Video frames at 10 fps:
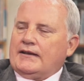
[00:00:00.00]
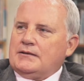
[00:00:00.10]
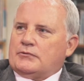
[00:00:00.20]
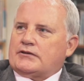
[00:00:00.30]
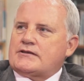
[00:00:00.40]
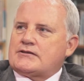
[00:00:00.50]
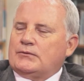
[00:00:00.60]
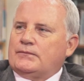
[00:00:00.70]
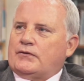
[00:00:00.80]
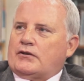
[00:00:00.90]
any money
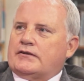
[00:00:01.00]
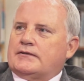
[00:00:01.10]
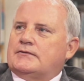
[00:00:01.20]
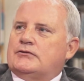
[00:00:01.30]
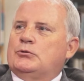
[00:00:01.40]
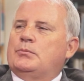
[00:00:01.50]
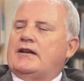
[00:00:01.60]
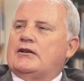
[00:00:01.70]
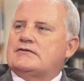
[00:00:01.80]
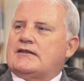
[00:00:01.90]
so far in the two
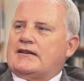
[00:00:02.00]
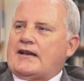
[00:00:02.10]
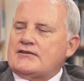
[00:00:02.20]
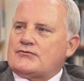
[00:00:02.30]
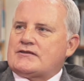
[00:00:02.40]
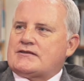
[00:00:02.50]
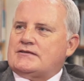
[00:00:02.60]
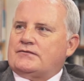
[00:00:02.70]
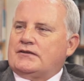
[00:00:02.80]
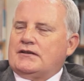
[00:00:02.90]
bailouts that it has
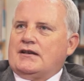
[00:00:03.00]
received,